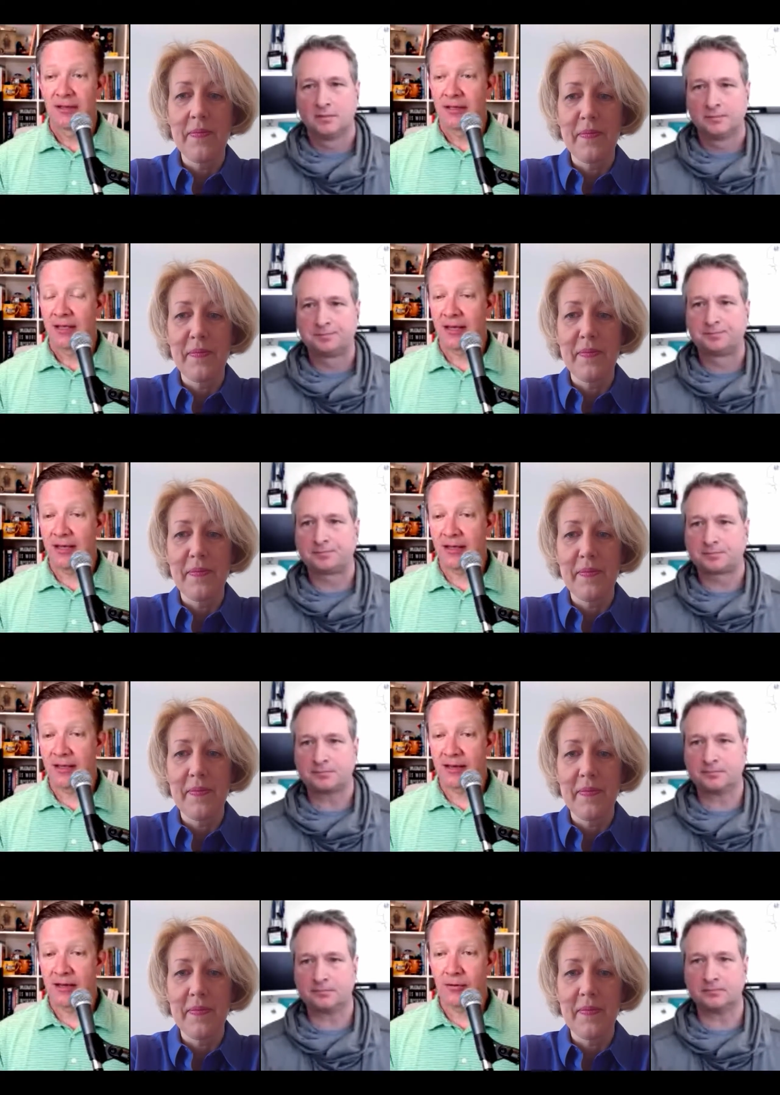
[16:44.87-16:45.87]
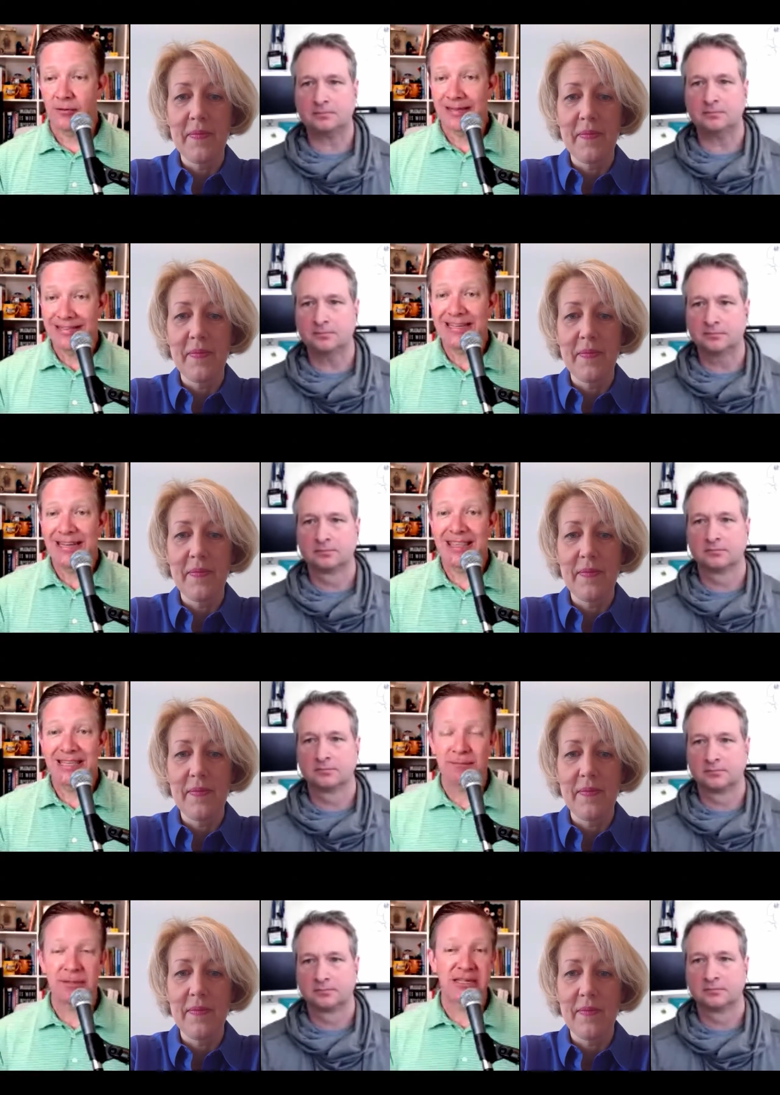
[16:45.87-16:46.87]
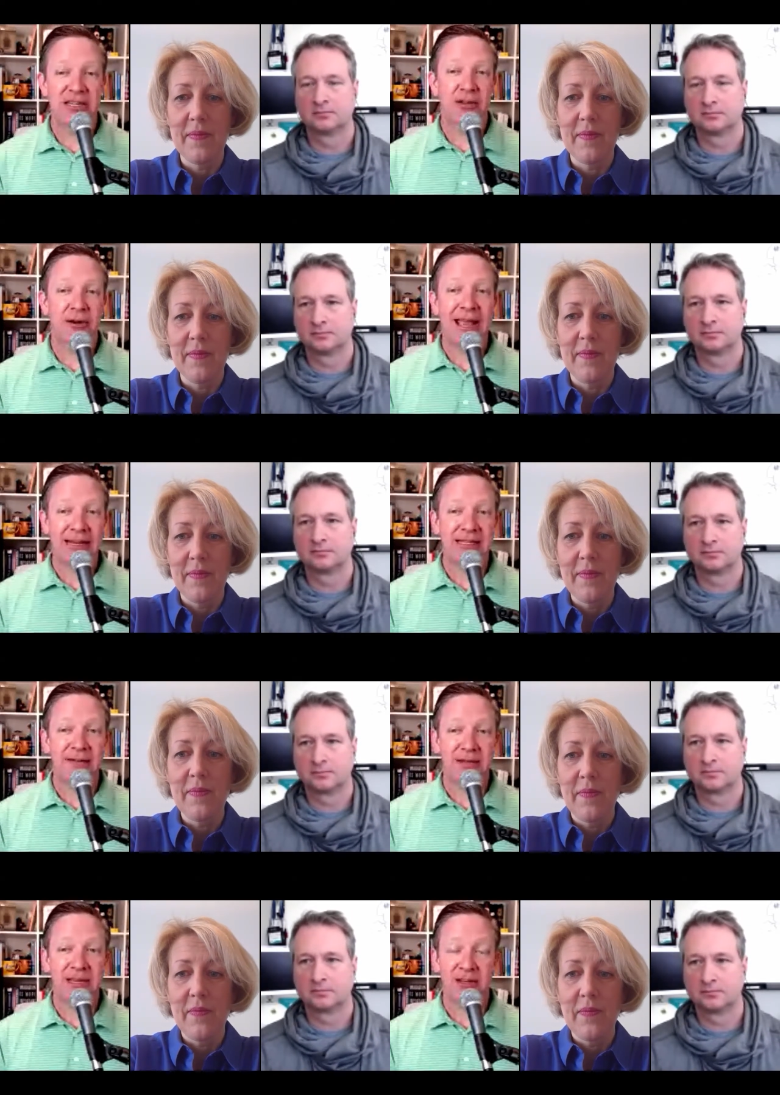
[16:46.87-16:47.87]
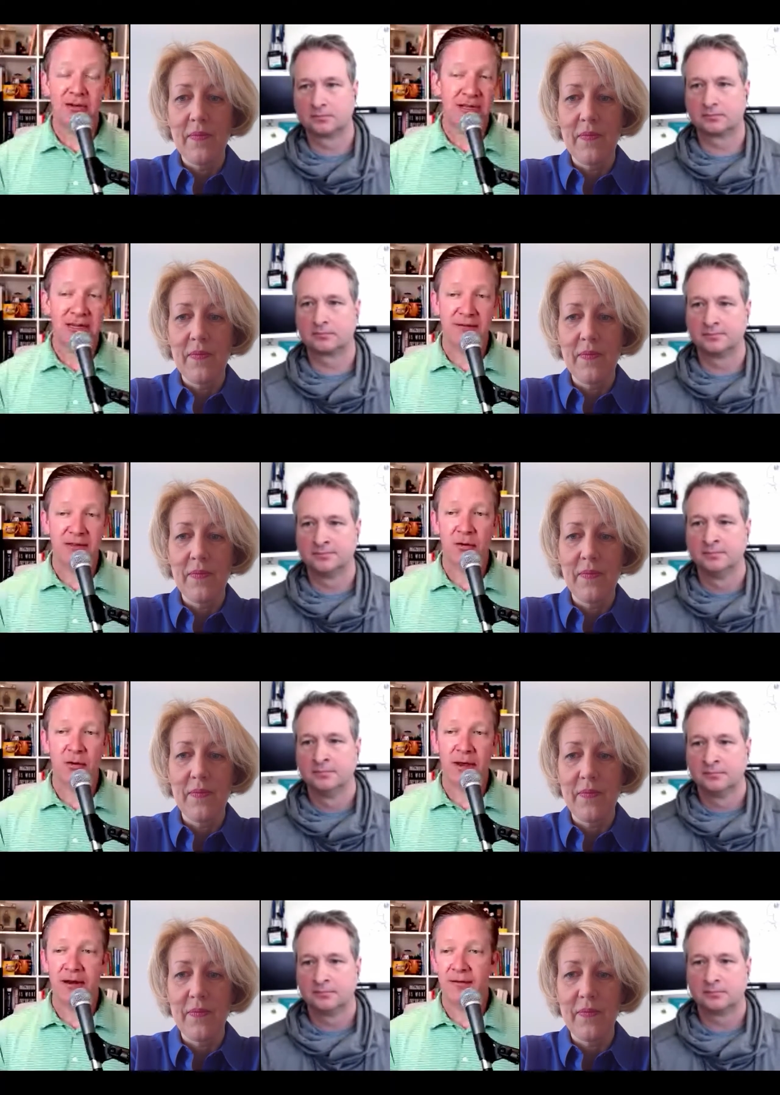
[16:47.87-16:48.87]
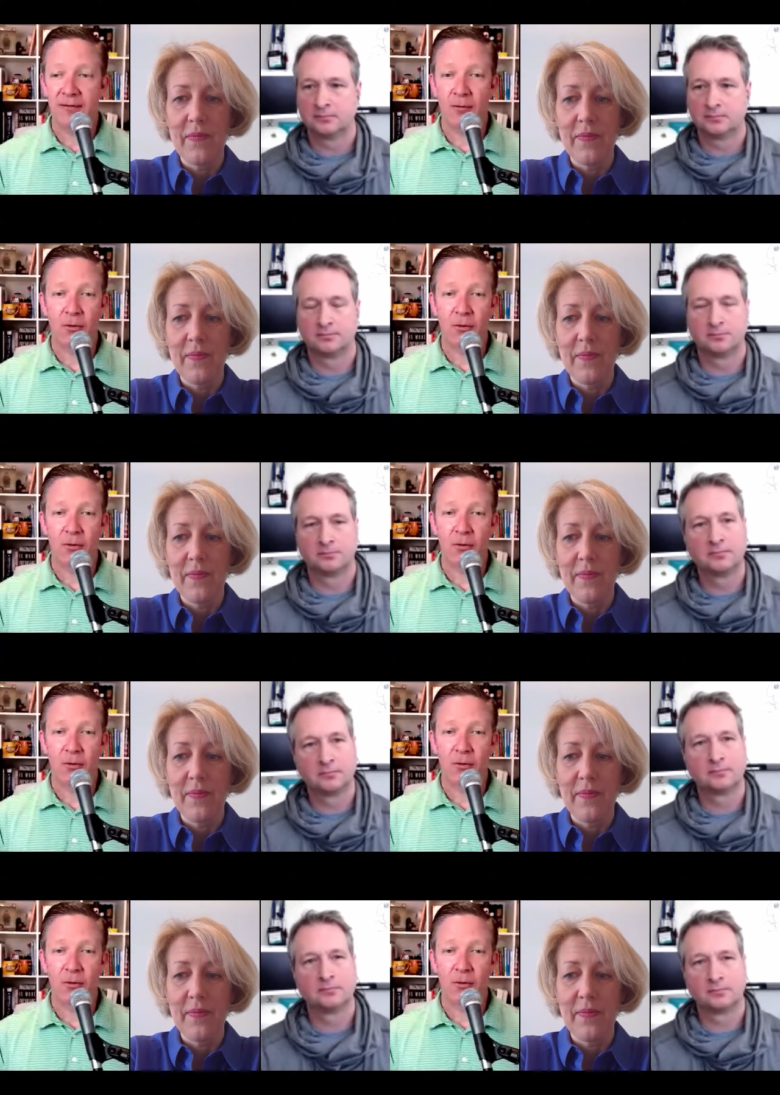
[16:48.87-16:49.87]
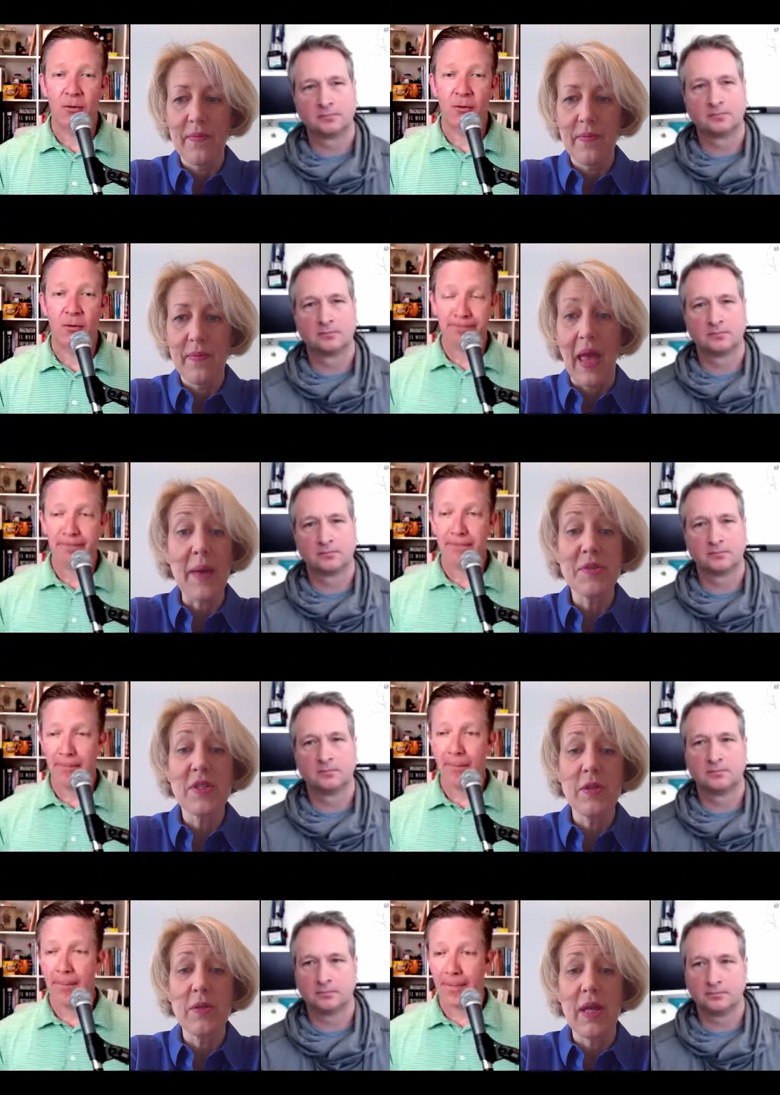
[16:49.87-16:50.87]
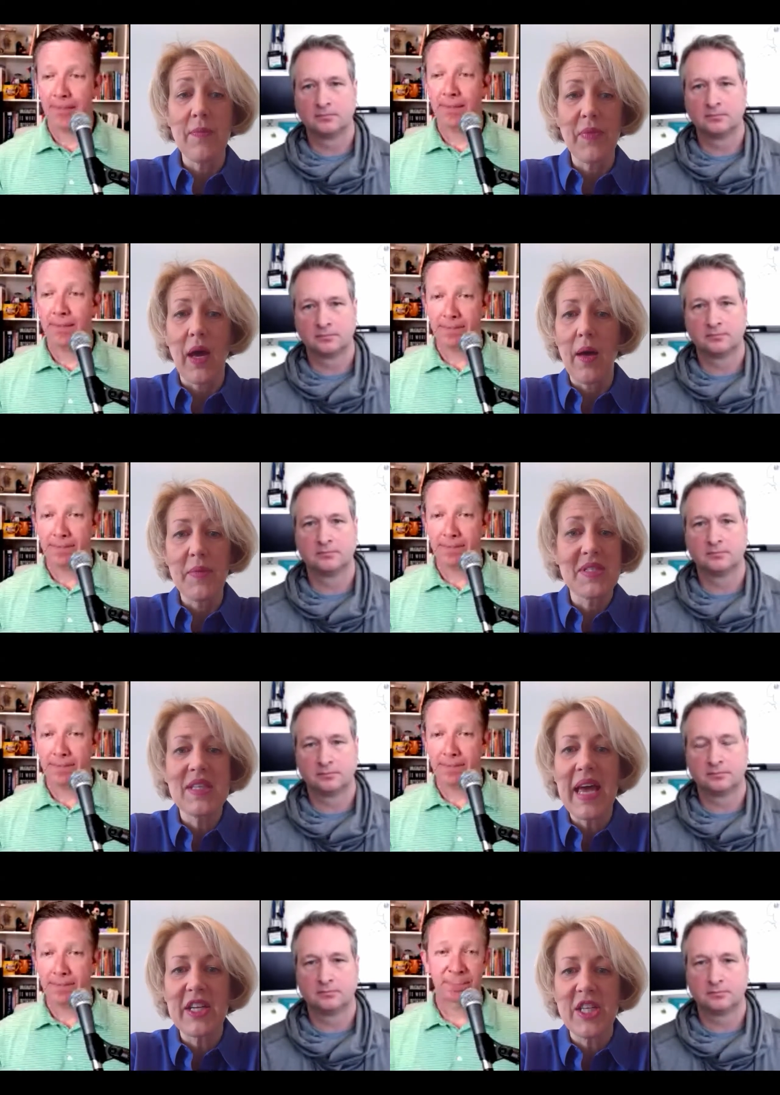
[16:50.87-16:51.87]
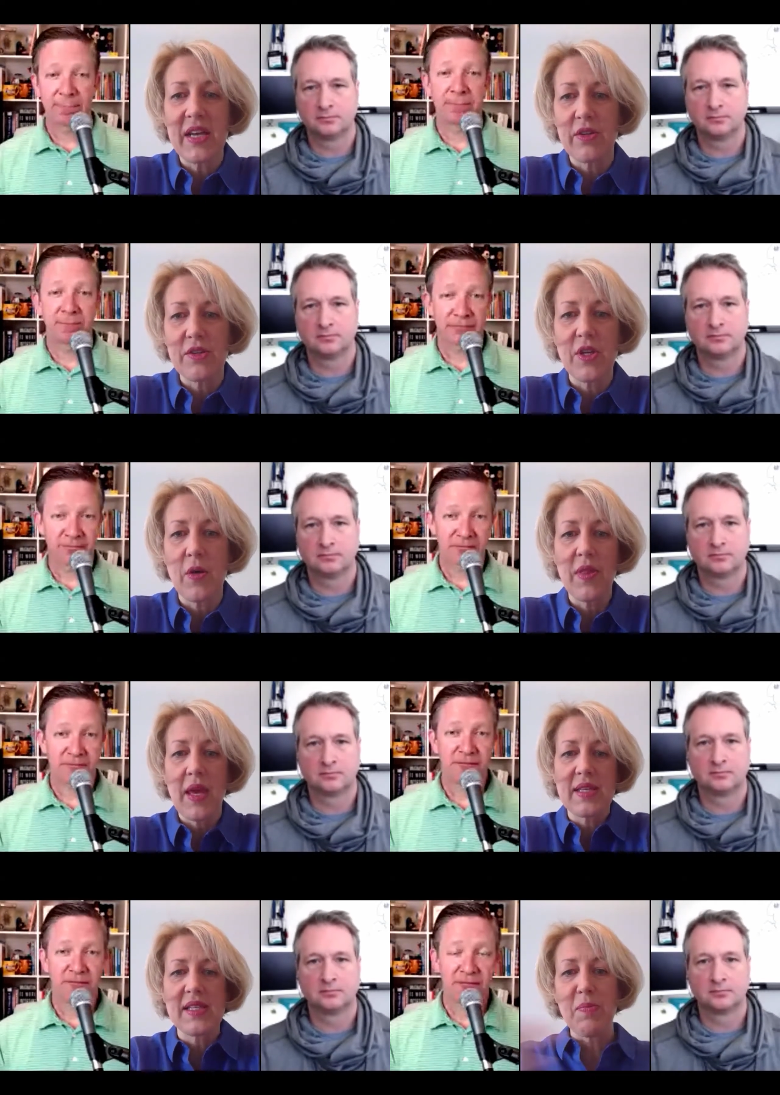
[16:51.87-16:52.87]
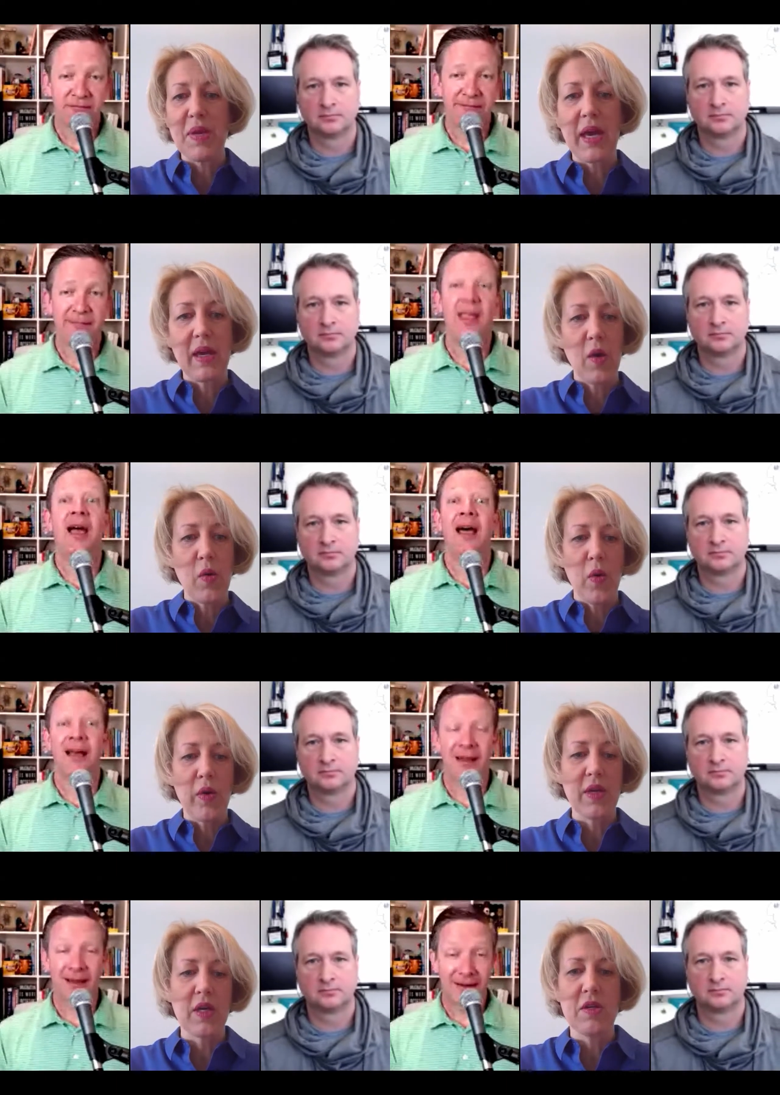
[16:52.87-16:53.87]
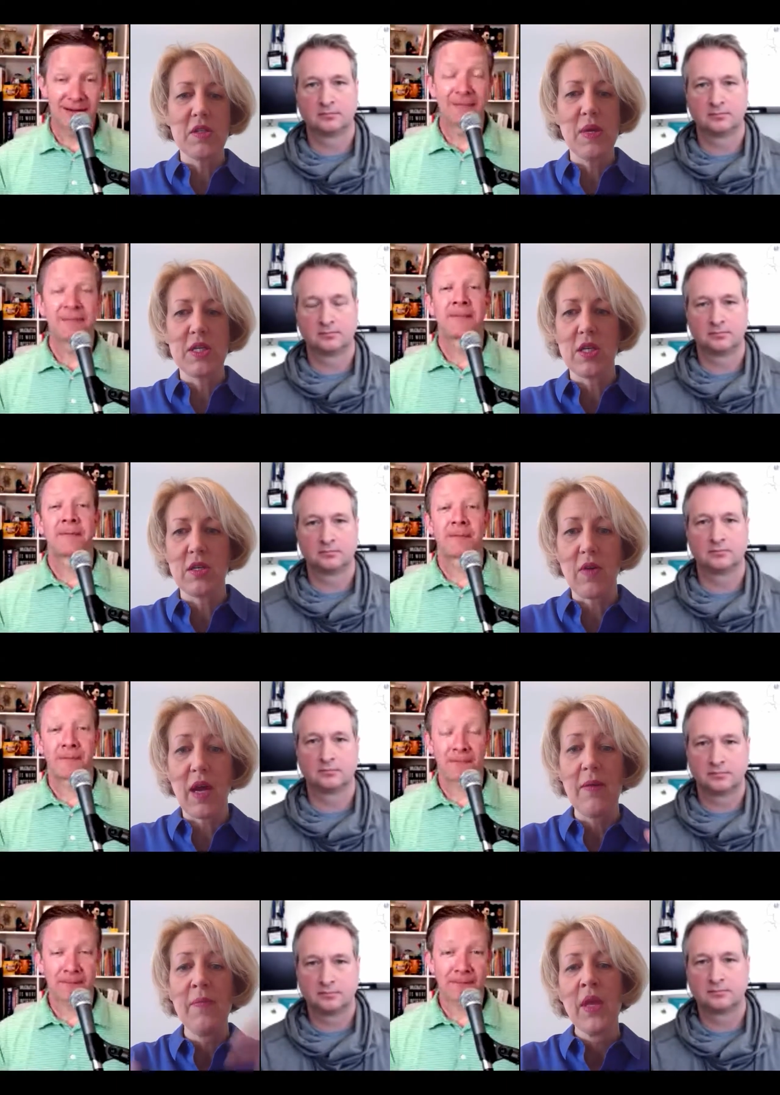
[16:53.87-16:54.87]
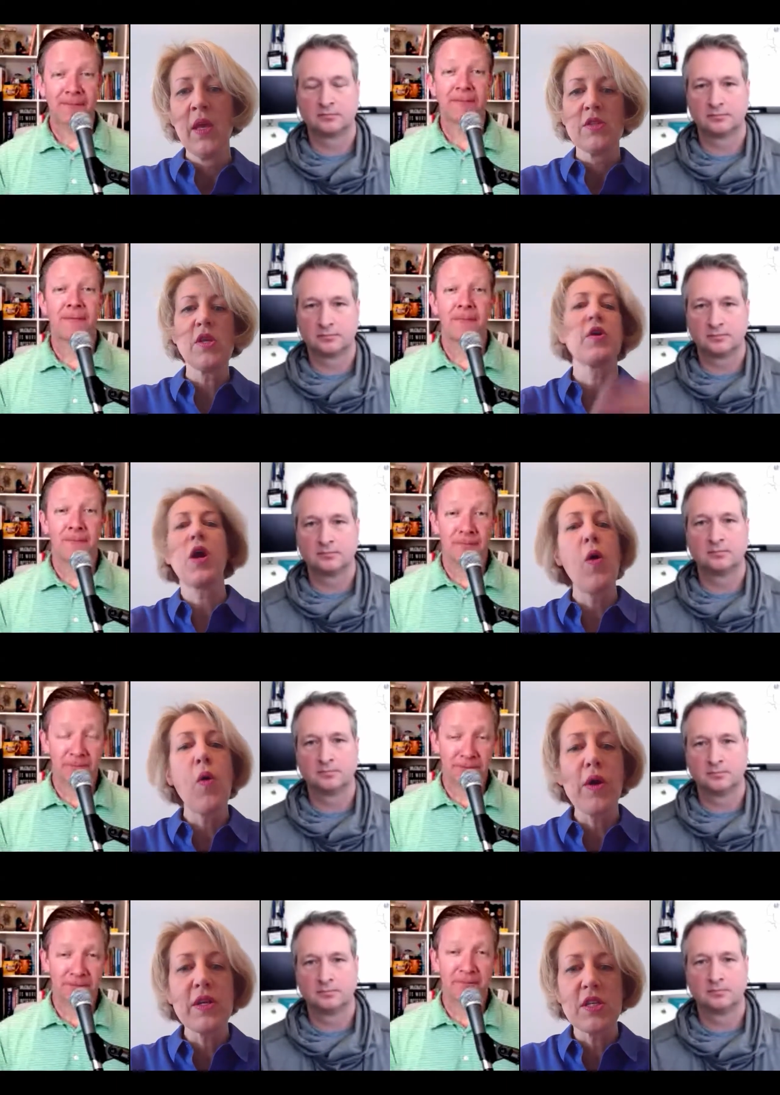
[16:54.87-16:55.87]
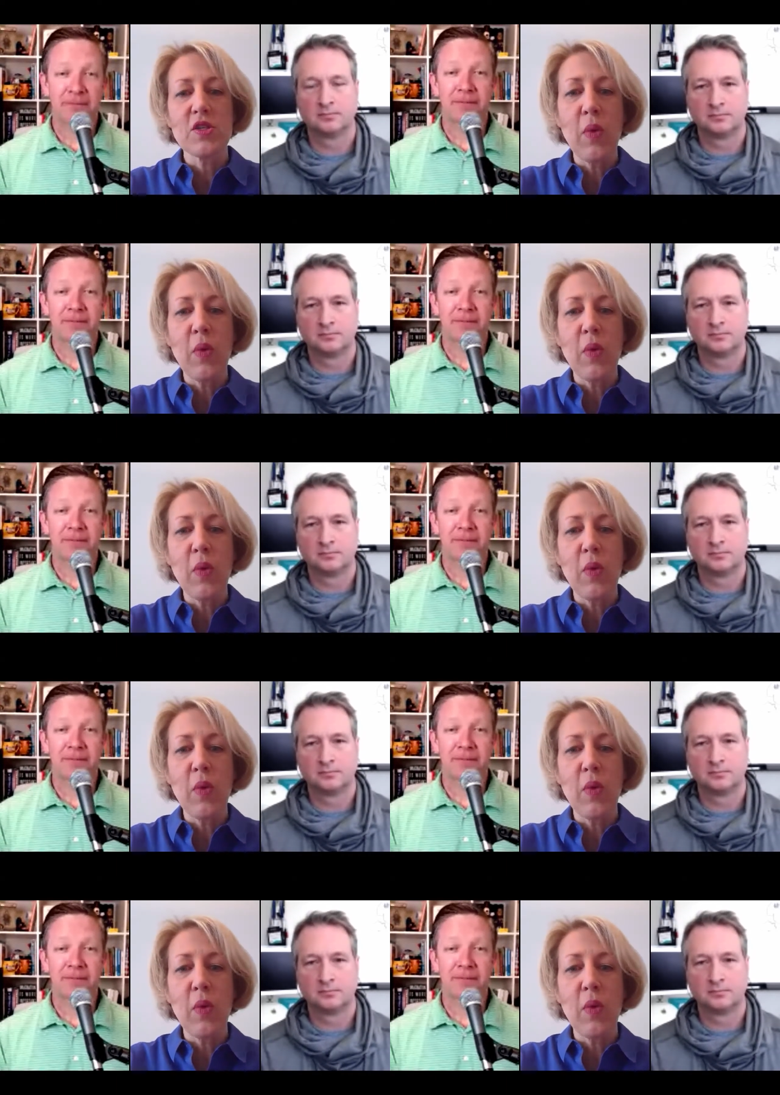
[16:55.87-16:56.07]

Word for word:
Speaker 1: uh, you know, it did this particular activity," and you can give them credit for it, right?
Speaker 2: Absolutely. Um, Slack channel. So in the XAPI cohort that Chris mentioned, right? So the cohort is a